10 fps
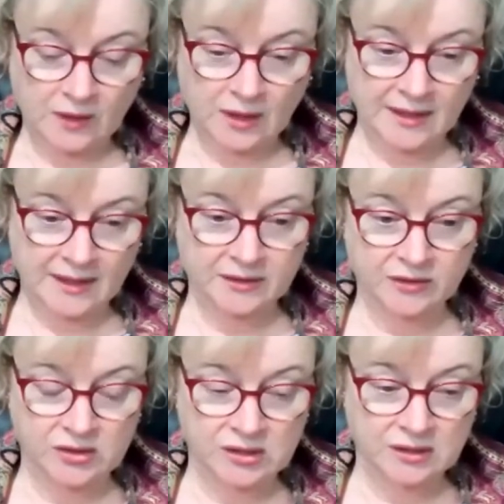
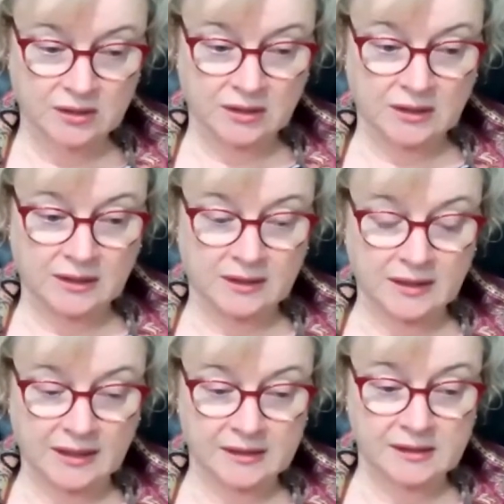And
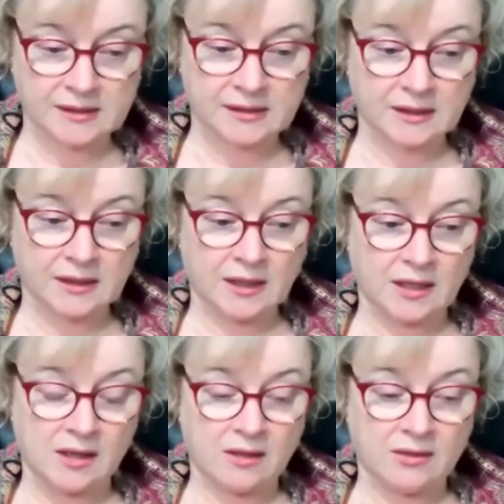yes,
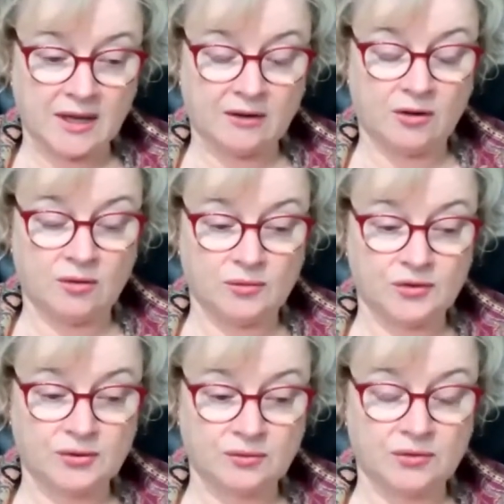there are all
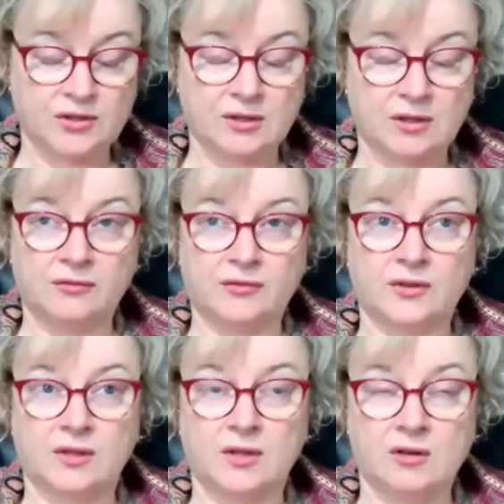sorts of
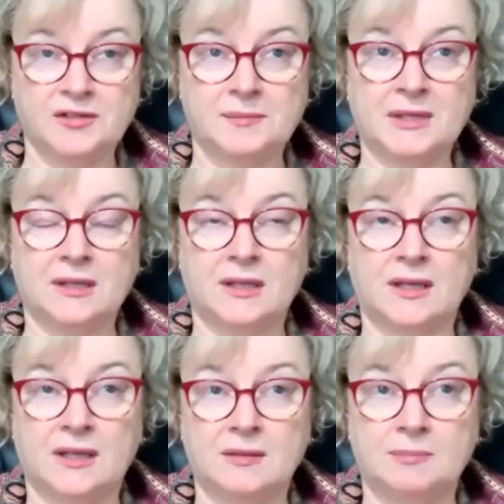cosmic
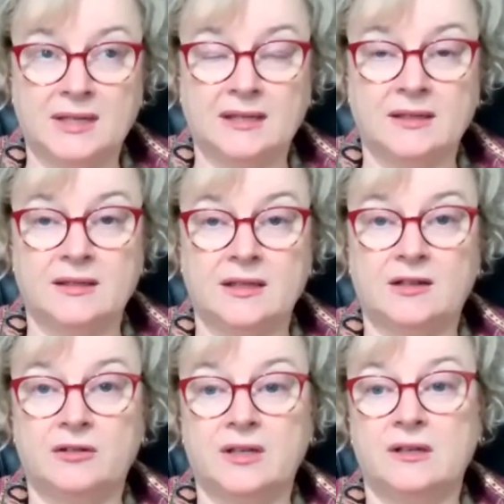and
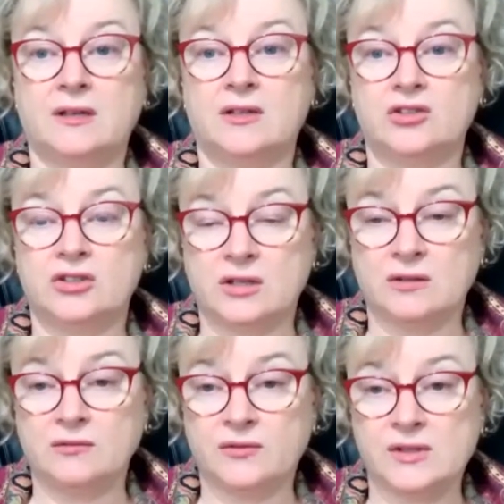planetary
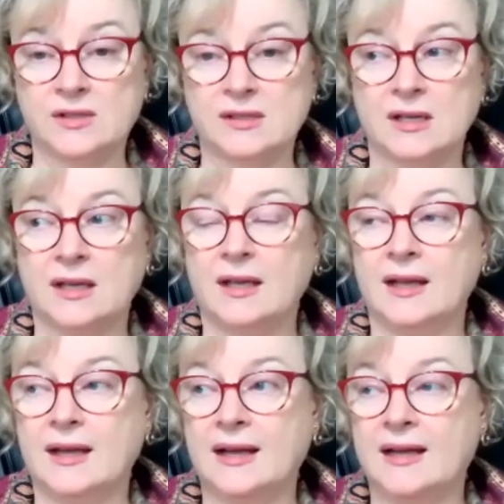shifts.
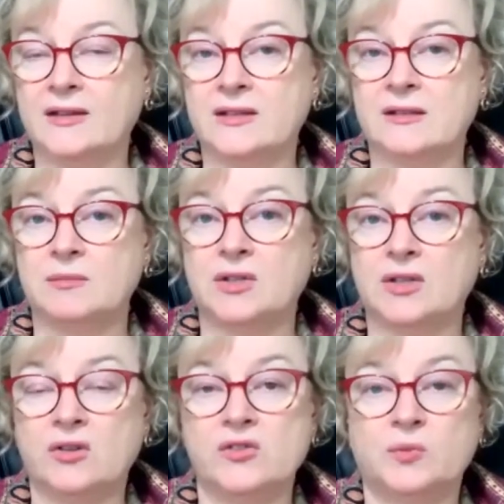And
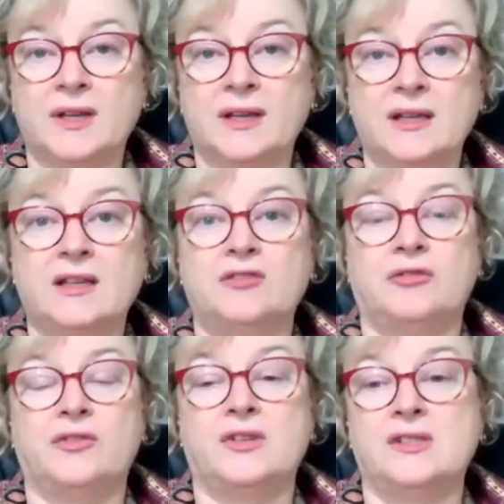because we're here
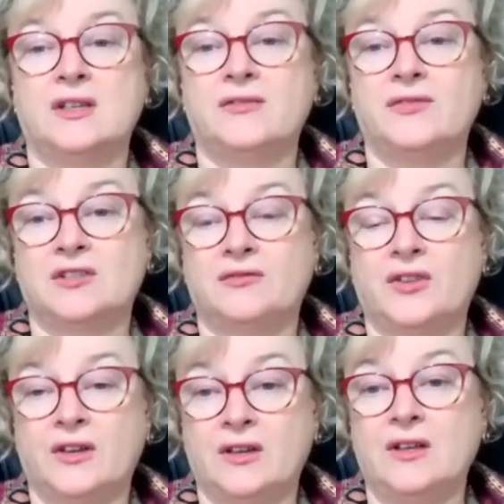on the surface of
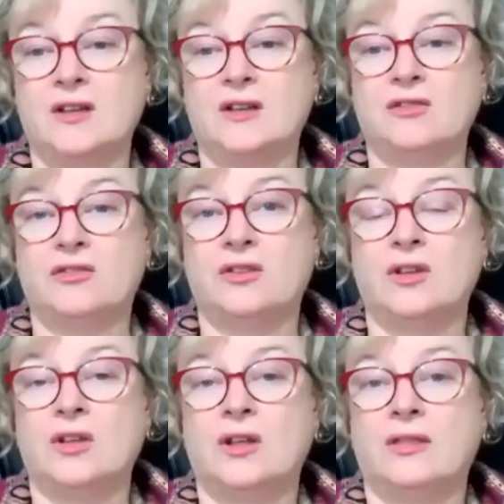the earth,
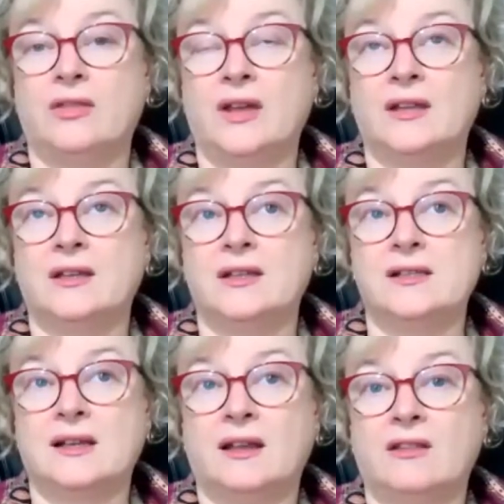then
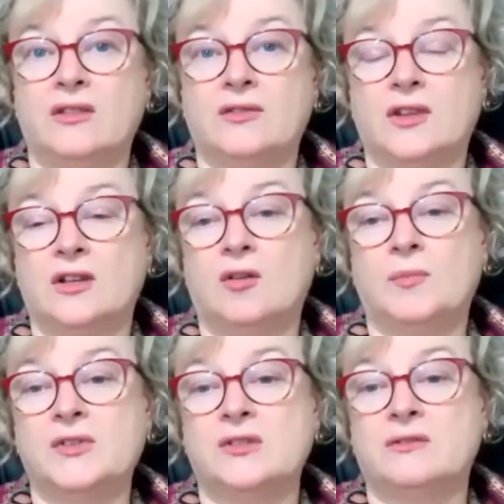it's like the
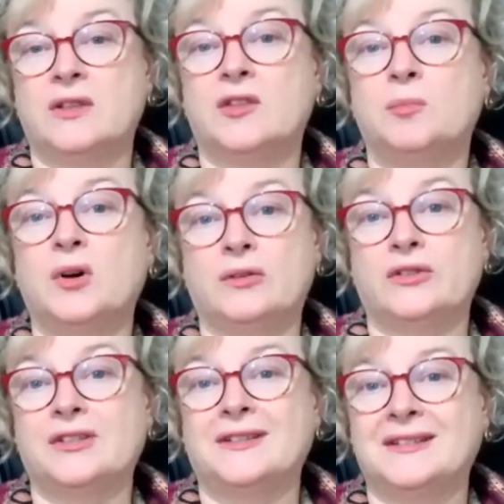lobster in the pot.